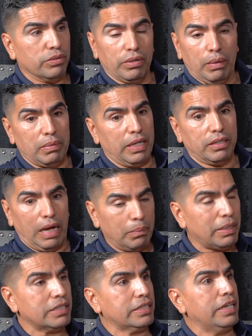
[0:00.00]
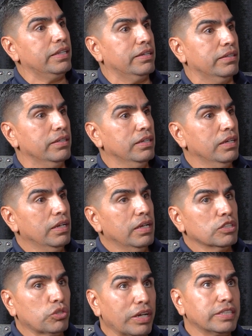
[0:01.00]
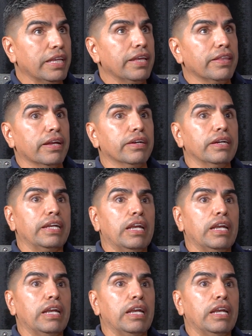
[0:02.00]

So I'm like, I'm gonna stay there. So I stayed there,